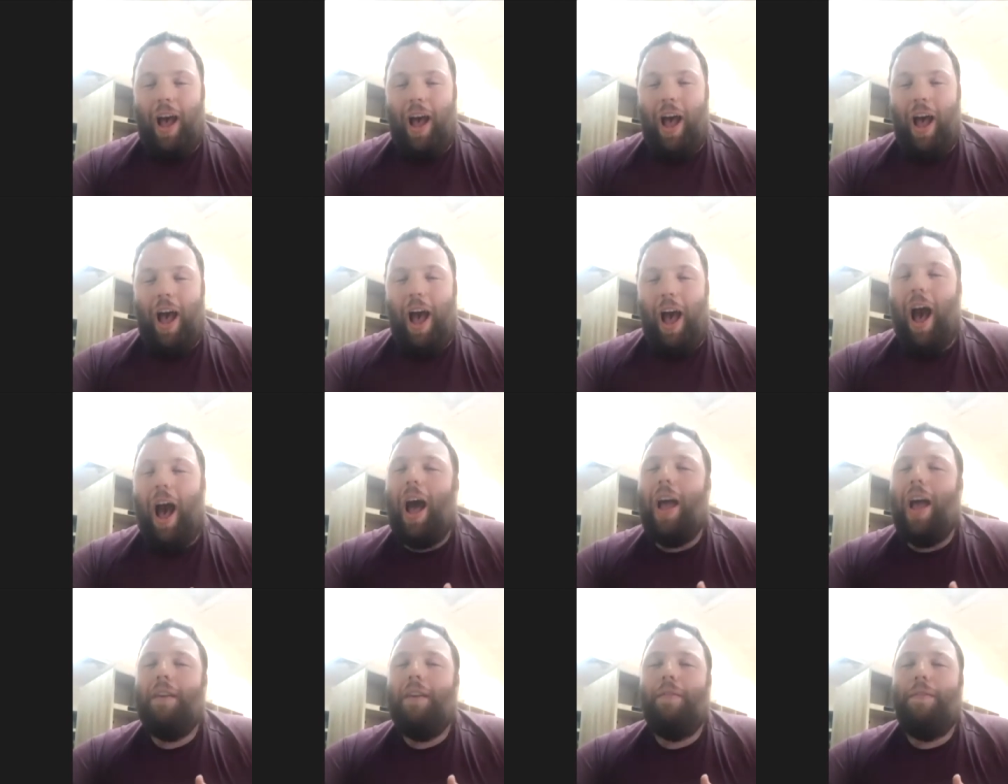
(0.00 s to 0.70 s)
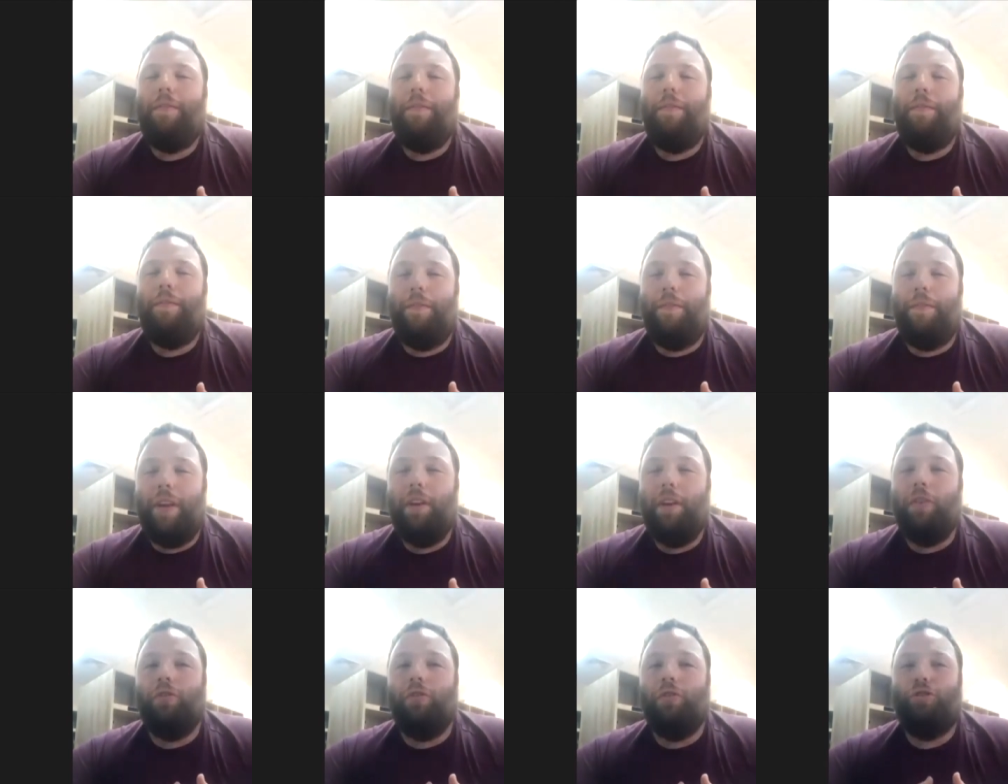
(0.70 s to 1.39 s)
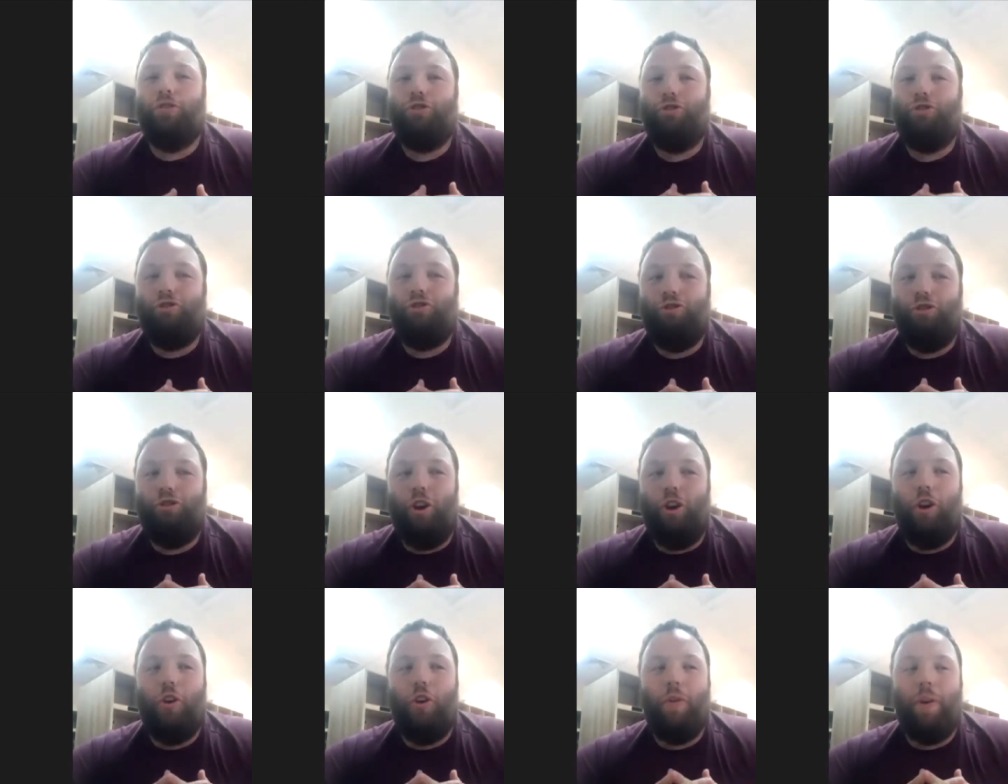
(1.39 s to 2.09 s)
I feel
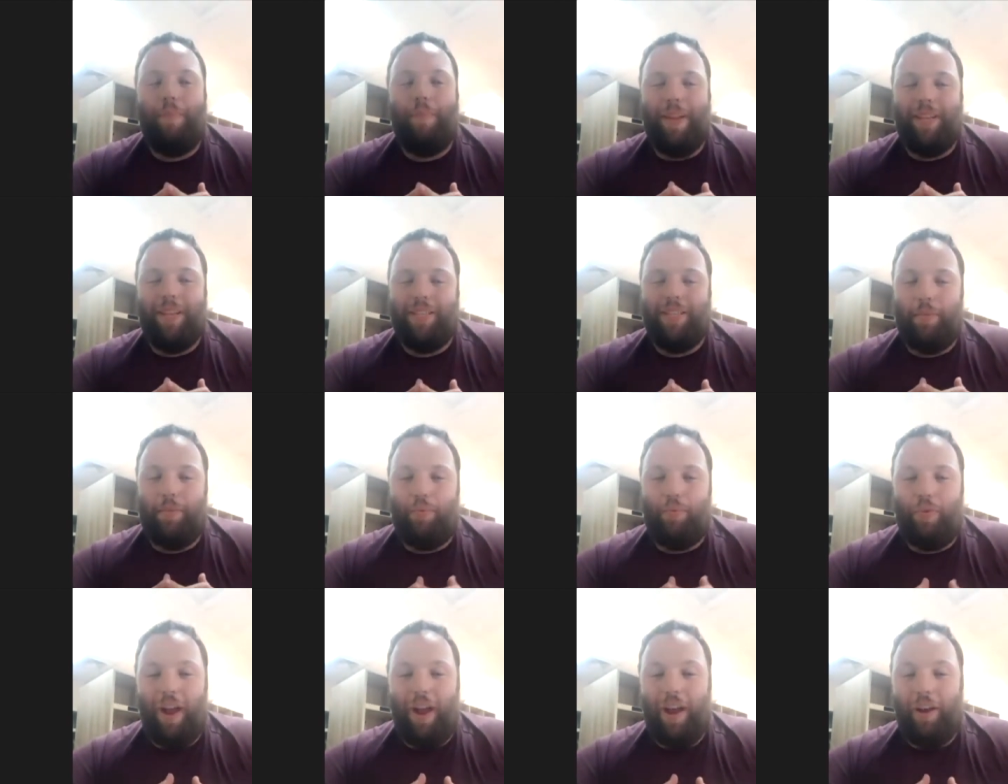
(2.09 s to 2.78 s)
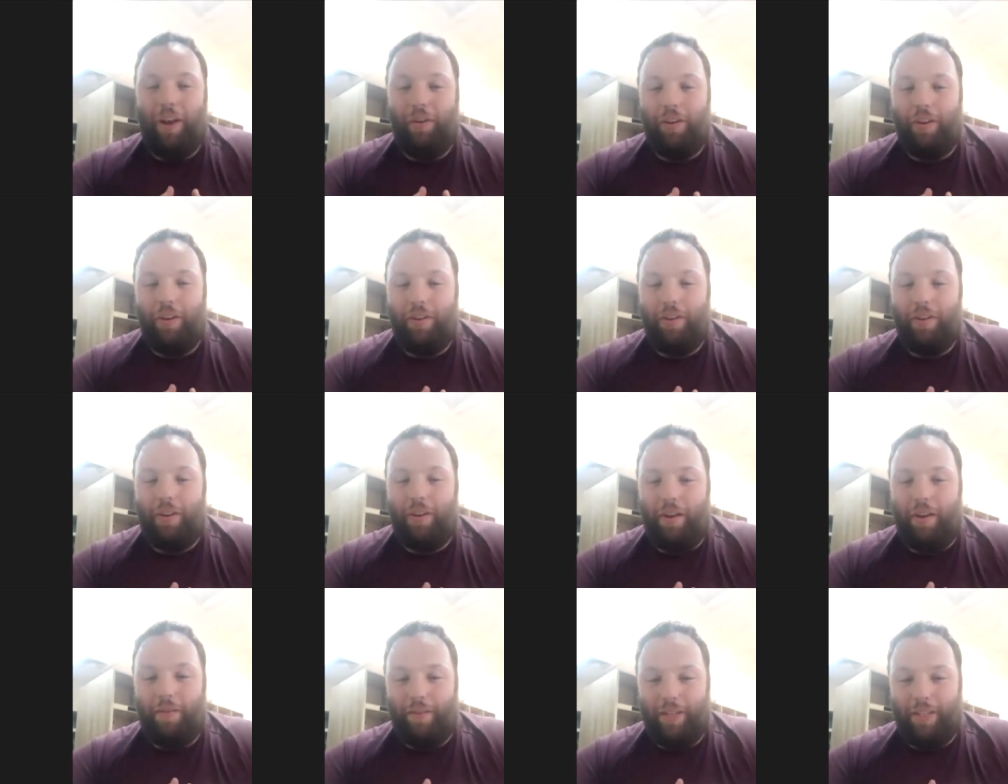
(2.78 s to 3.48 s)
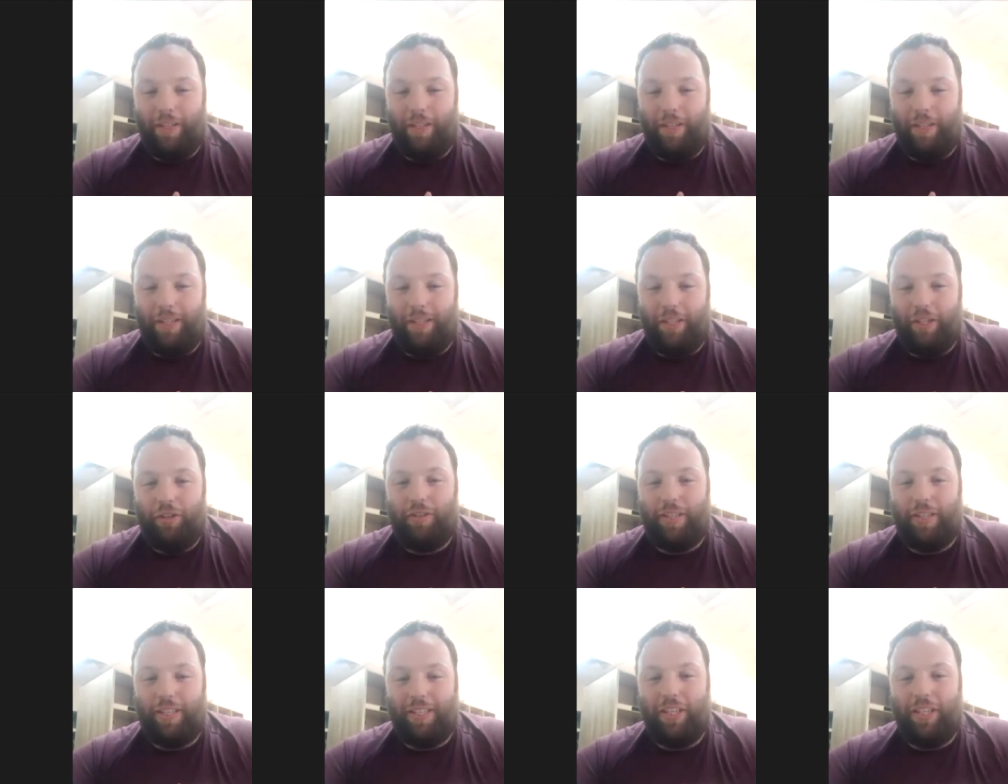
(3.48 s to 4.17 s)
so immensely proud of the
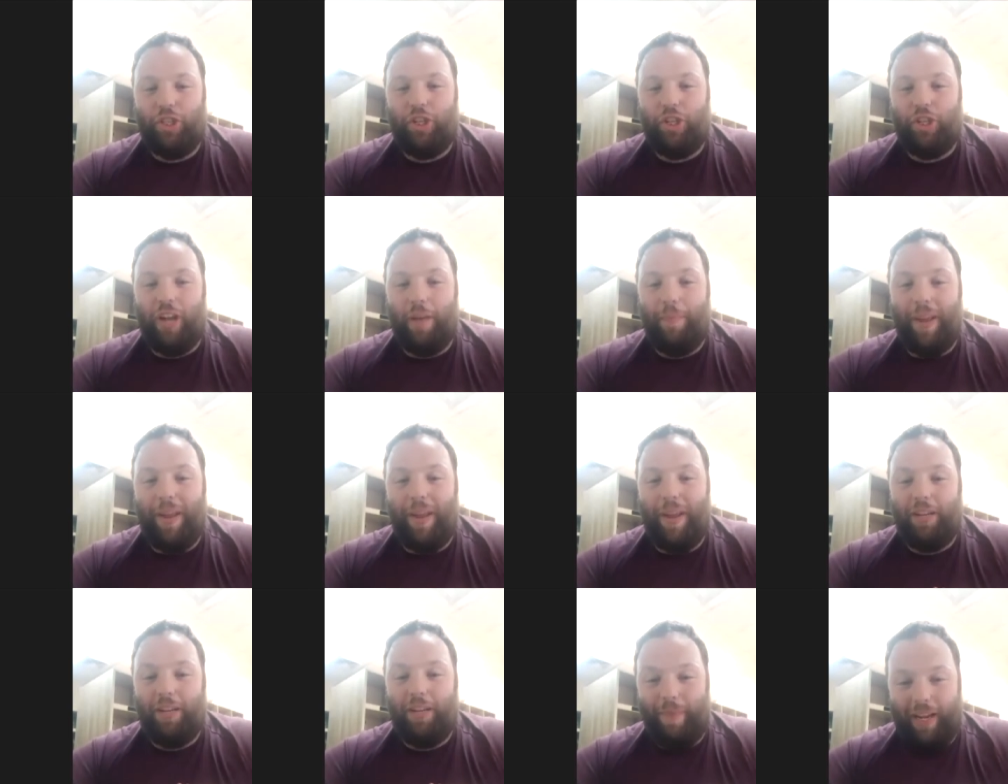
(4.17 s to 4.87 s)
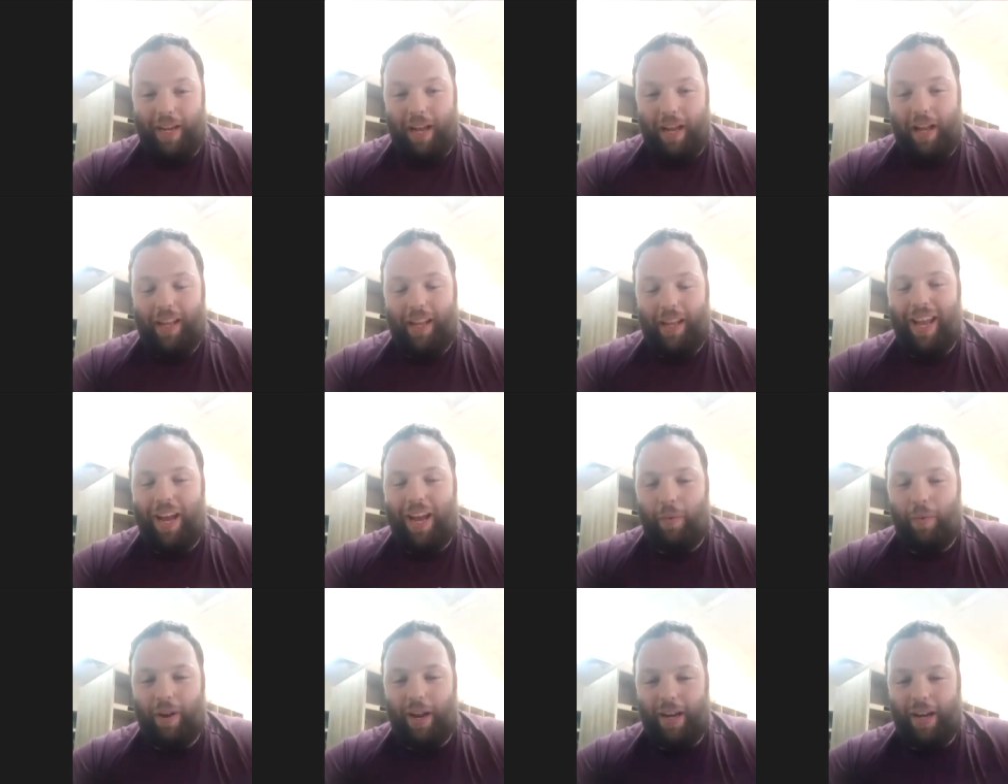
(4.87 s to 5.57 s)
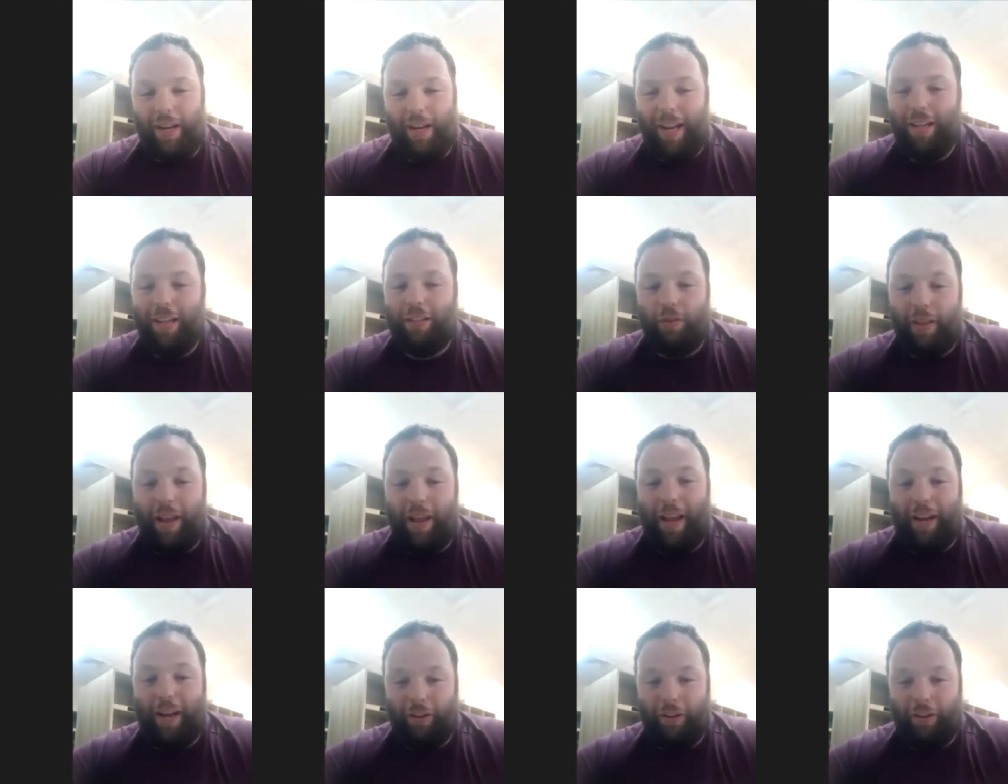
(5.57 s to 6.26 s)
decision I made to make Aliyah when I did so that
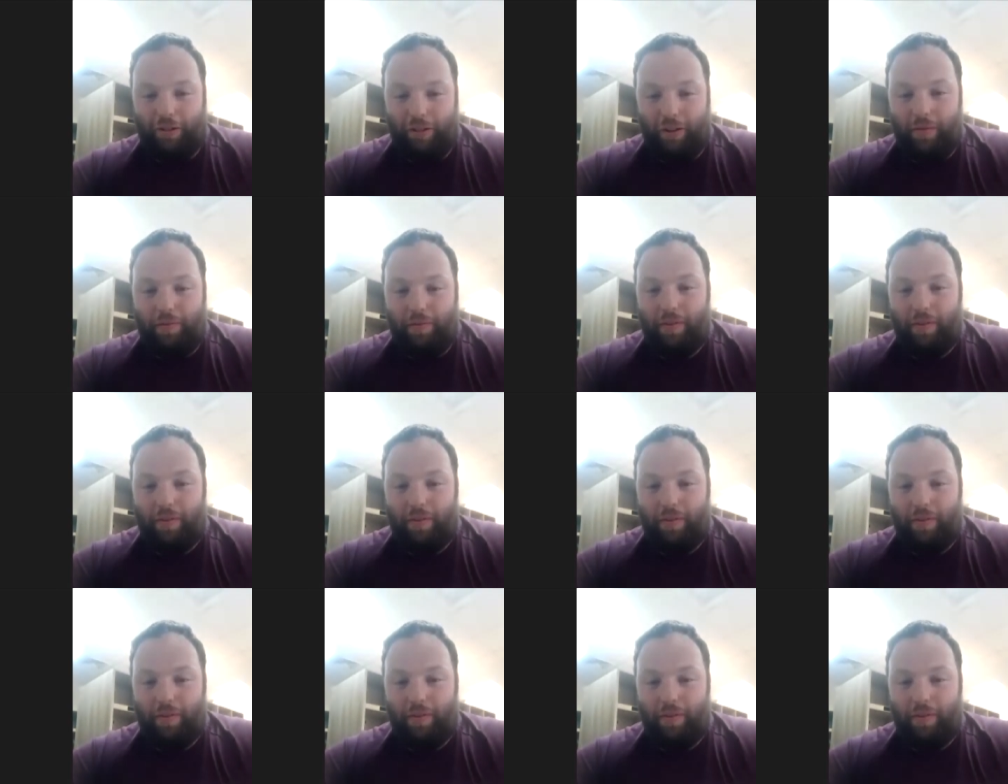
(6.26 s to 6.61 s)
I could serve.